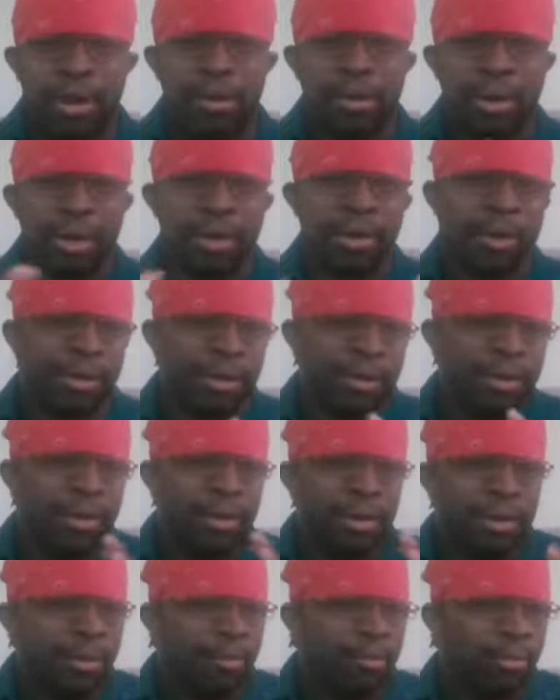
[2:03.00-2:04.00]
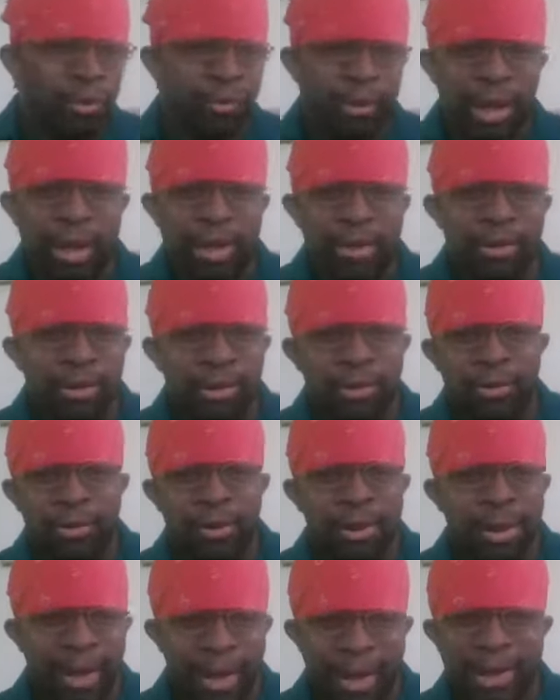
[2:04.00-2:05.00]
like a bodega
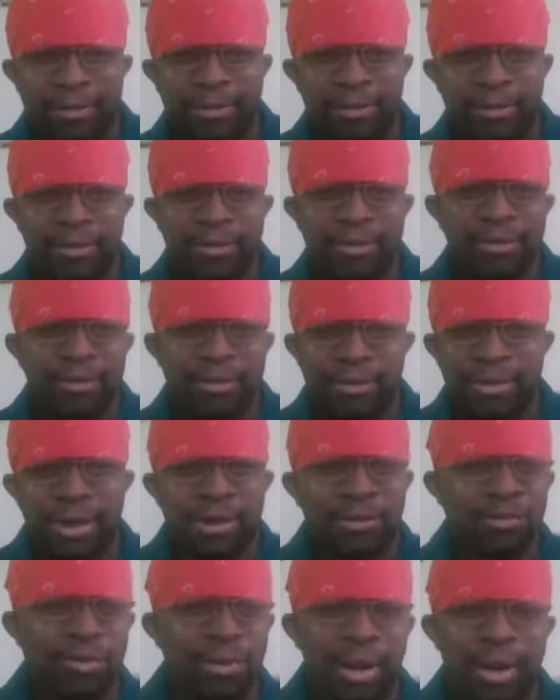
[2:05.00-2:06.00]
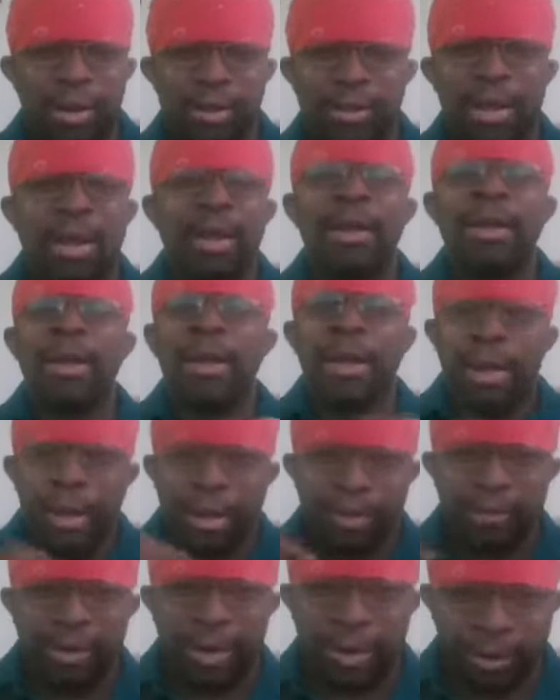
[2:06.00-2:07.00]
or gas station or anything.
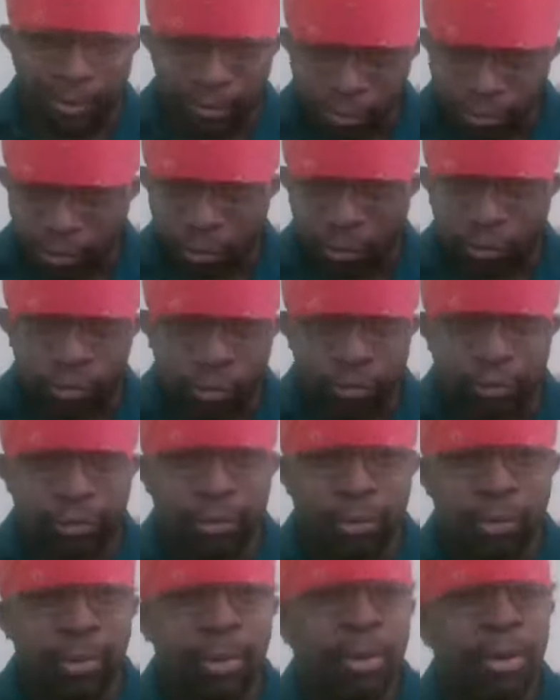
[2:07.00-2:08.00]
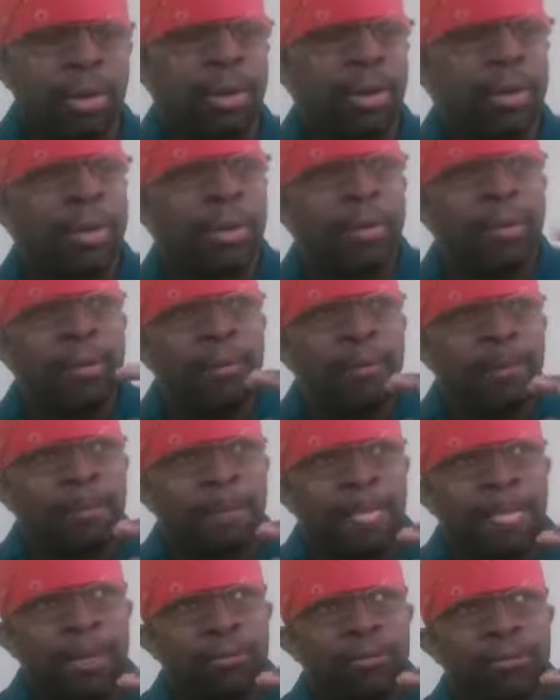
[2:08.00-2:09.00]
It's a grocery store.
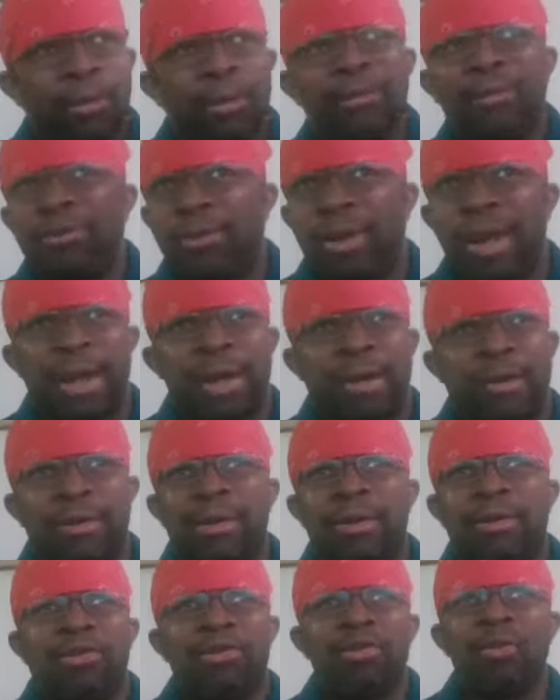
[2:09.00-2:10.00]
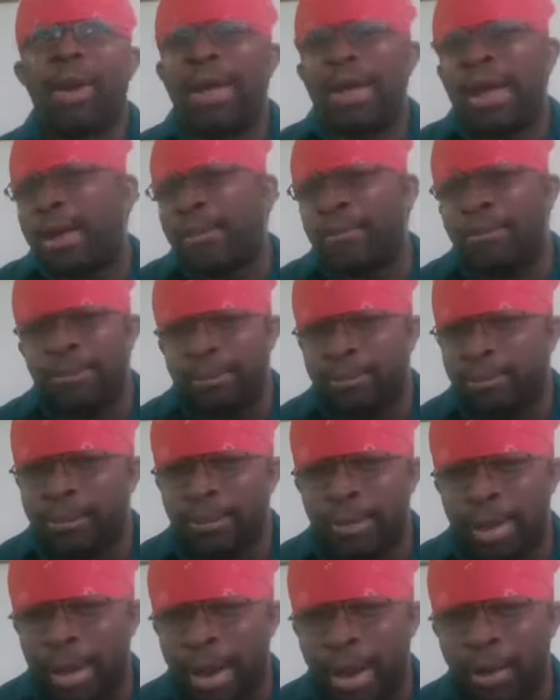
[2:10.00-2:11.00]
So it was like 2 a.m.
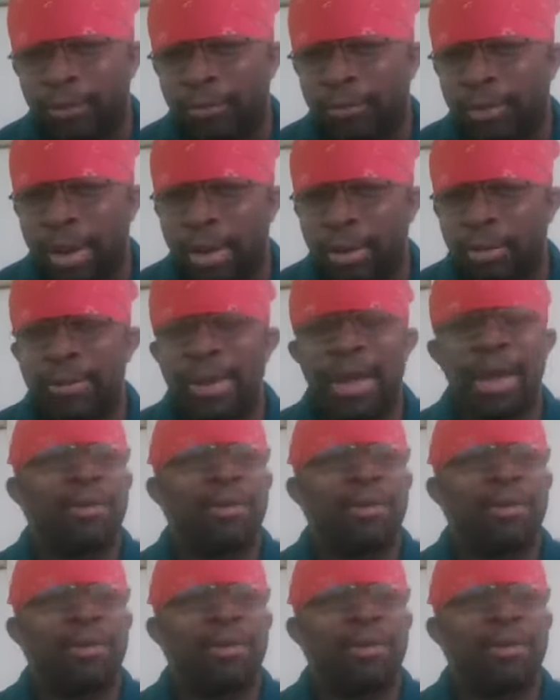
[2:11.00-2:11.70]
And I was like, man,